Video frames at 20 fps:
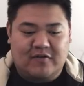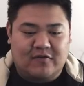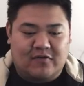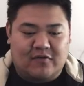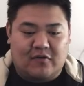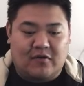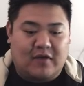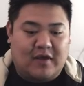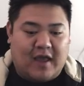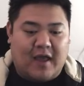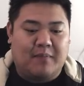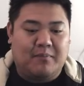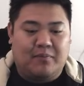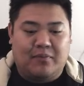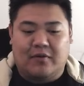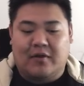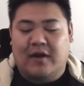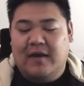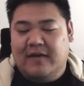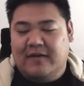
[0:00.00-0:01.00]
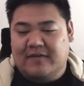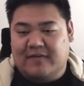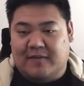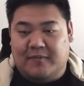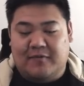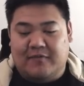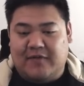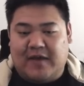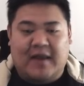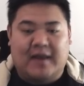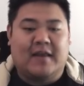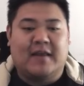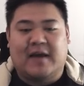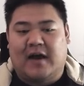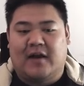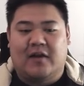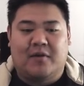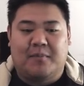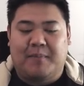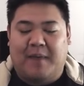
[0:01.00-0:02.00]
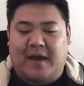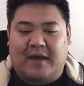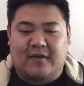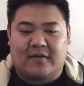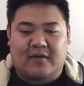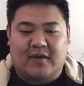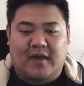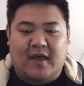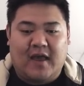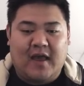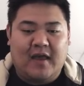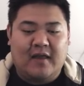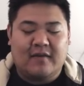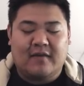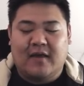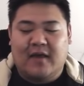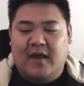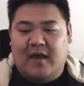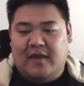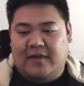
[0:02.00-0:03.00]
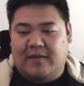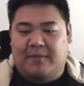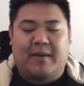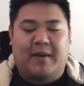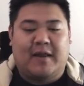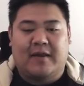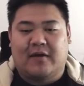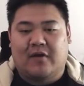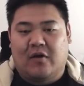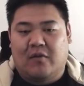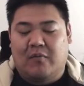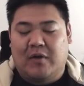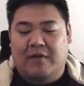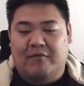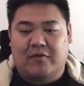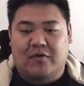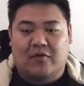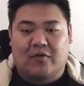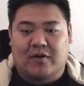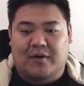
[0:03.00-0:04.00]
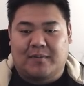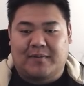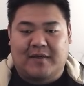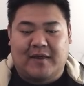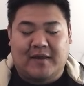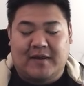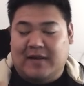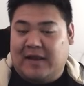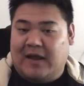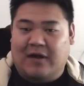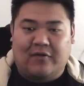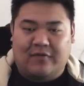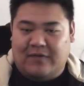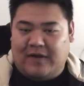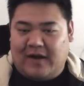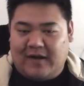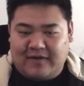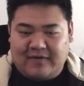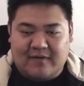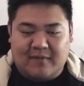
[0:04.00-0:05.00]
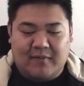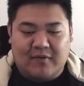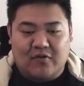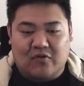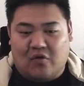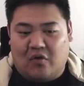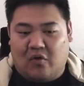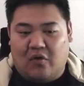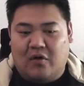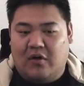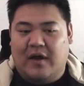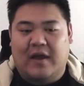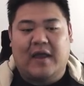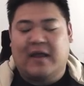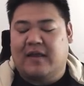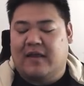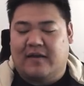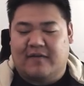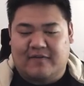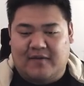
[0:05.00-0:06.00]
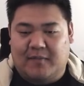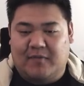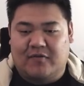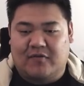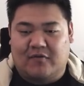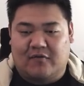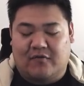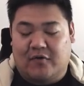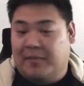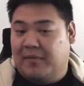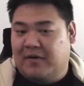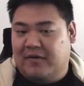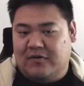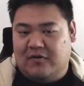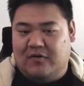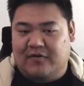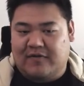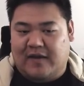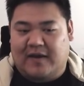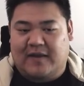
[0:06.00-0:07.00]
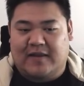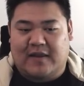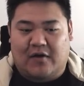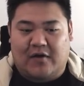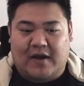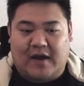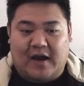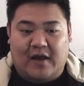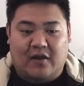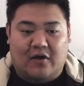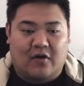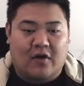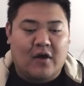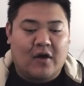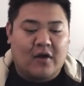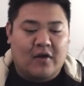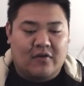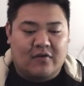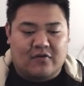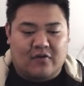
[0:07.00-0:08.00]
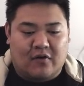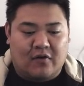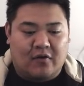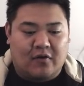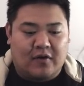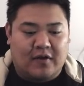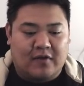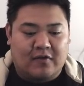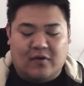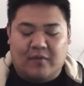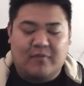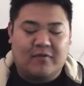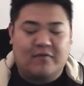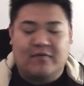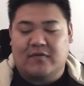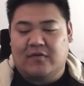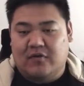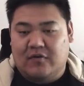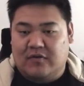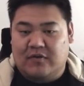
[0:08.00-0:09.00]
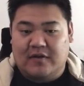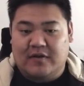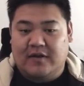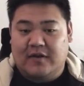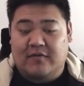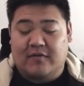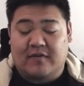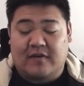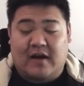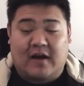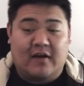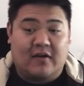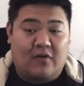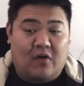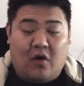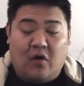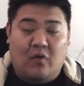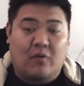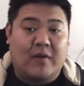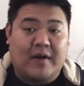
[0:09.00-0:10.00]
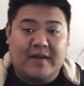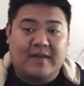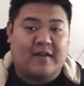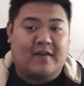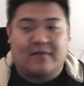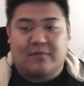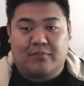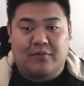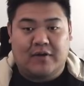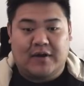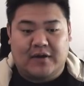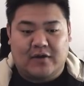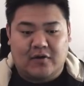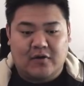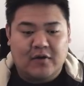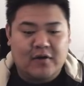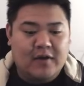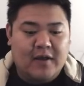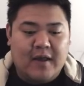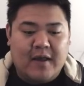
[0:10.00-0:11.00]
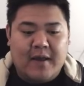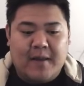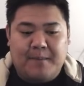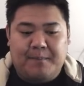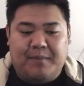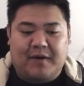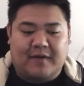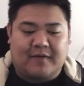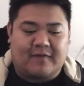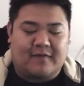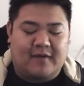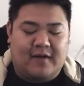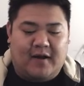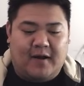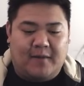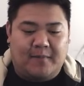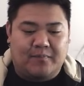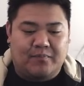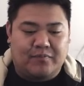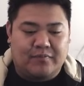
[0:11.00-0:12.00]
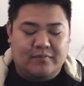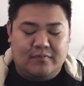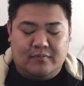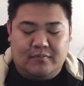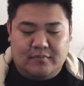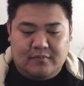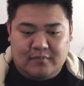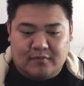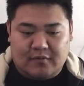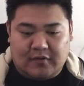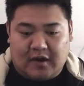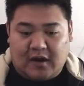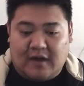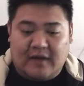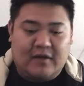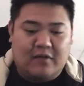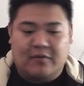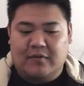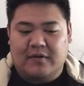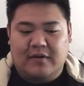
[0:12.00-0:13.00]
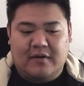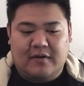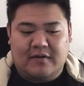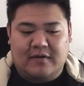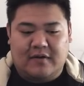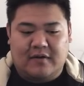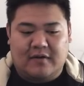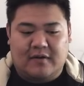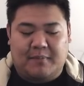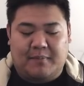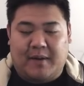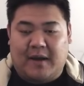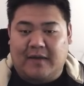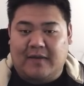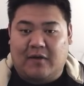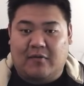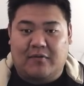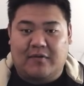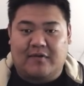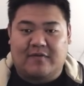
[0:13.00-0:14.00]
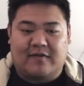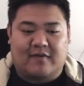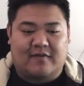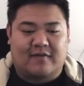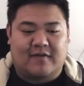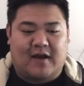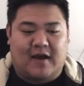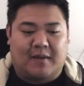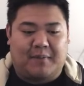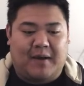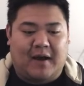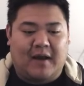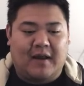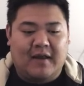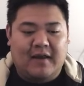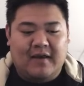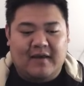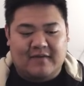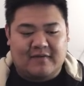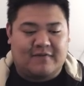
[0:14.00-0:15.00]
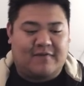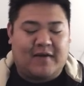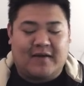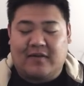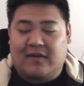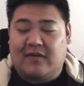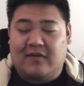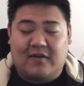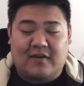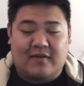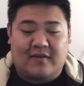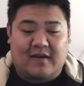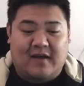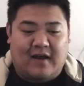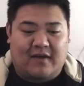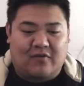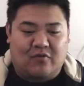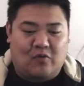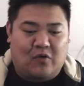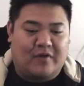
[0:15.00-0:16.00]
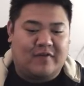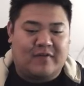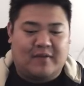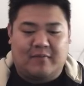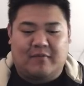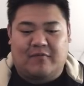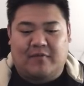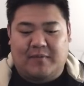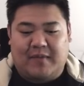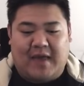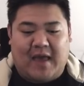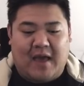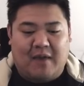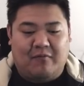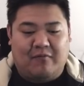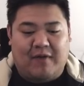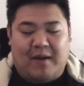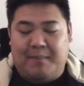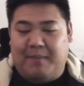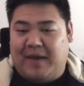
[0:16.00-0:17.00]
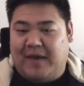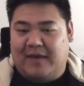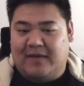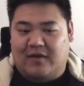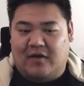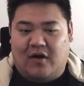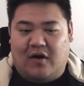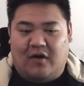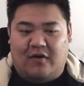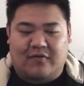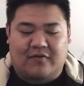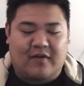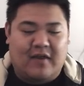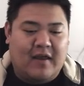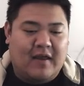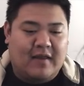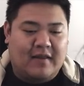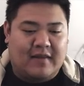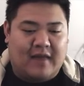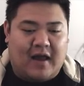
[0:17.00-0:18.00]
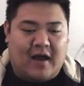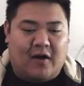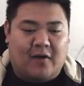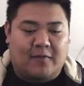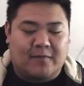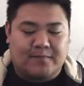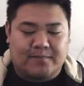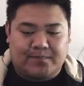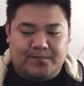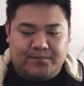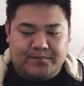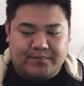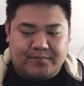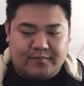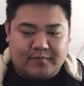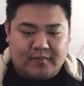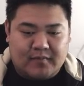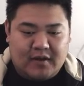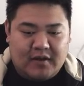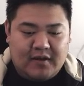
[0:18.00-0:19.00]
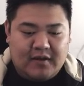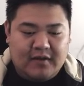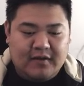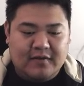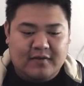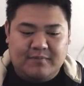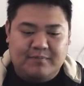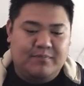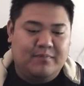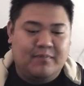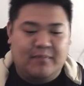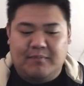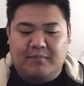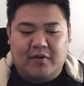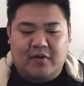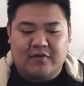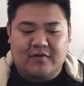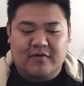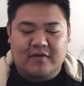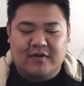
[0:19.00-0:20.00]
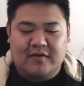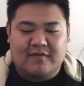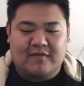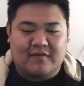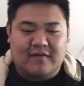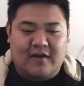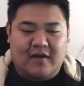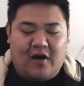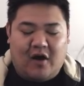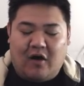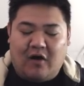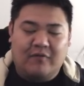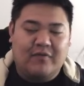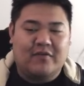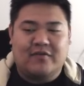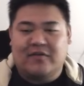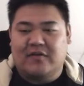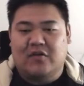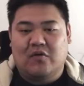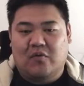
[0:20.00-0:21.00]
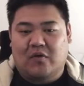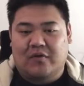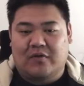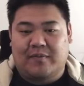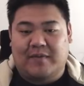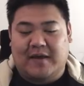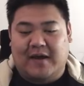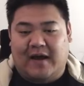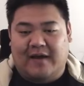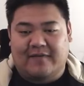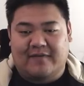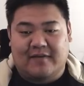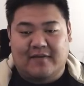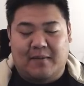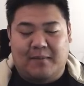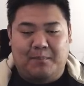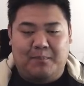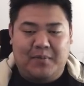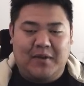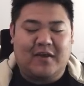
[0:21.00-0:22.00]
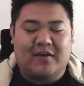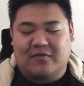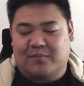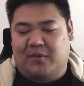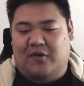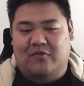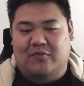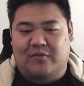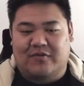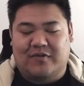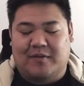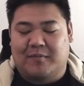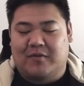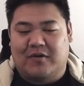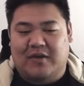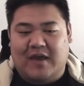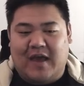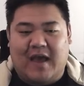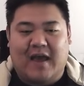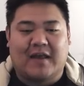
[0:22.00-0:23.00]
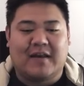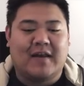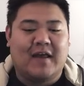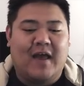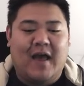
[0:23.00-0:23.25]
so you can put summons of any color back into your hand depending on whether you want to play light or dark summons or a summons from your secondary color. So in terms of the utility of this card, already that's pretty good. But the card that the part that really sets this card apart is the fact that you get to cast 1 summon from your hand without paying the cost. Now, because of this, obviously you want to be casting the biggest possible summon you can